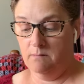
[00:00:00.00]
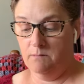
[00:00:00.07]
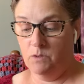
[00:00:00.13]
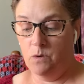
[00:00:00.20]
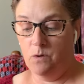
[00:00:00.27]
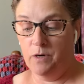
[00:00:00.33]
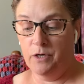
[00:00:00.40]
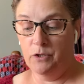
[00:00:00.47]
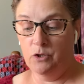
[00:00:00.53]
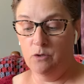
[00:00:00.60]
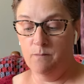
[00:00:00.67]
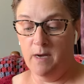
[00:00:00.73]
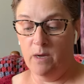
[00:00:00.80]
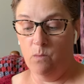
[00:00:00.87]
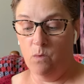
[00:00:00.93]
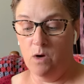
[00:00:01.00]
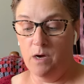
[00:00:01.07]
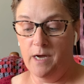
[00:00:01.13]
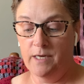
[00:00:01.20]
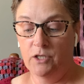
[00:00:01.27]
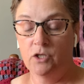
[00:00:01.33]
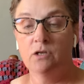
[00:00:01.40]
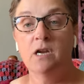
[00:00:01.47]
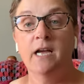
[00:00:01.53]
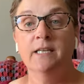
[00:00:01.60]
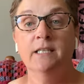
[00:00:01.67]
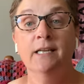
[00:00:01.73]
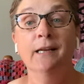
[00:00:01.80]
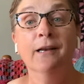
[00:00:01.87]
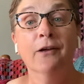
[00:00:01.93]
according to my watch,
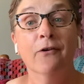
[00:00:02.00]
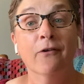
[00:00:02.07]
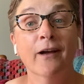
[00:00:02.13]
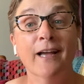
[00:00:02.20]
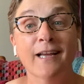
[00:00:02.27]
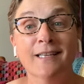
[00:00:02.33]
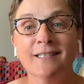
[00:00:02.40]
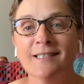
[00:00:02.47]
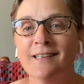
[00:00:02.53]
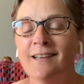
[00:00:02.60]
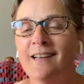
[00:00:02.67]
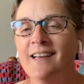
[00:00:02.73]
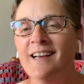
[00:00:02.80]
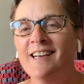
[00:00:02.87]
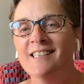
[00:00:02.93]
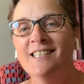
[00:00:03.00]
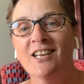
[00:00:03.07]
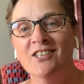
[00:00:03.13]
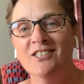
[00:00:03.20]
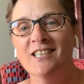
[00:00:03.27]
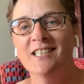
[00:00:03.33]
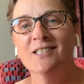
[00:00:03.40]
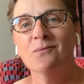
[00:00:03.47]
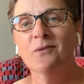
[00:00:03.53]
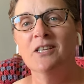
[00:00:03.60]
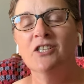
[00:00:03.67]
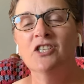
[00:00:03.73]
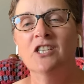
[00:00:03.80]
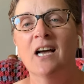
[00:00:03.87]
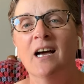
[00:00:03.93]
19 degrees Celsius,
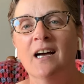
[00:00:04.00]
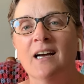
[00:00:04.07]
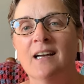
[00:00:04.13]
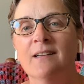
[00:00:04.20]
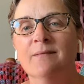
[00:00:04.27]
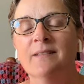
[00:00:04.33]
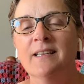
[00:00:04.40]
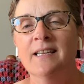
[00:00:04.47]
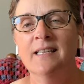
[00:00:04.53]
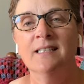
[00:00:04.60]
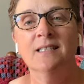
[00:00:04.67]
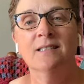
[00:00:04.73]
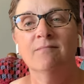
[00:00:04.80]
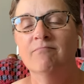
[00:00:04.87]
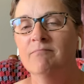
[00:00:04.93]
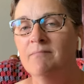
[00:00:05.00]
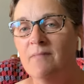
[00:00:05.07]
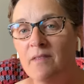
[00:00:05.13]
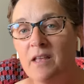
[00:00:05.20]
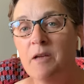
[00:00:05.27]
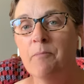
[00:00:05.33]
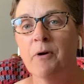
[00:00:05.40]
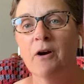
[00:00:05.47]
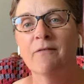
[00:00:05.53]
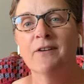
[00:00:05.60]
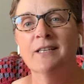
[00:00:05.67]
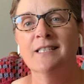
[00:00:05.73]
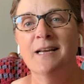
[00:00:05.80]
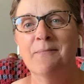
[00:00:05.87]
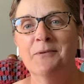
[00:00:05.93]
which uh, is the
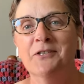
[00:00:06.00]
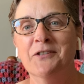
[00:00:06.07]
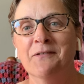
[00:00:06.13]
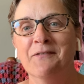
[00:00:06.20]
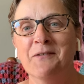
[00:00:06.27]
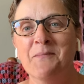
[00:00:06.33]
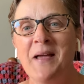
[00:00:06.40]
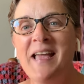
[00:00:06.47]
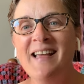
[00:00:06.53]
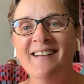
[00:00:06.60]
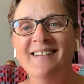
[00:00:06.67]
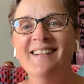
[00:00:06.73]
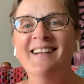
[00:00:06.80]
perfect temperature for me.